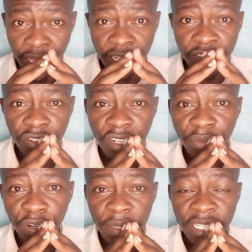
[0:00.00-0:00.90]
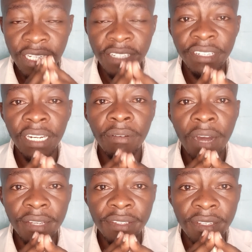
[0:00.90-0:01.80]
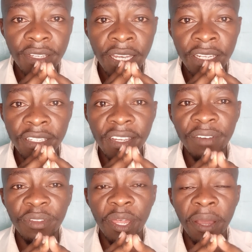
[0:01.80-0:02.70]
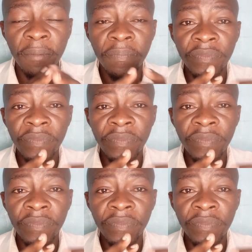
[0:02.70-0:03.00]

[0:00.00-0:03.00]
That is not a promise. That really works. And it's out there.